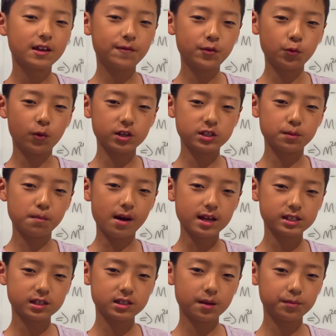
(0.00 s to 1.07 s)
If you want to
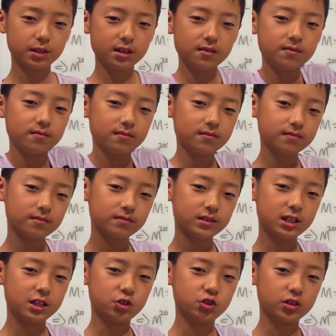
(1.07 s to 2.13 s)
master something,
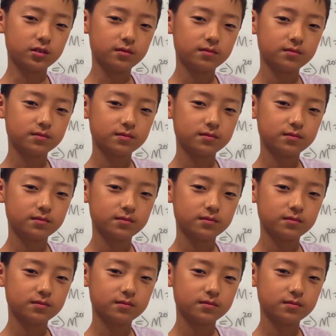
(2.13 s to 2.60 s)
teach it.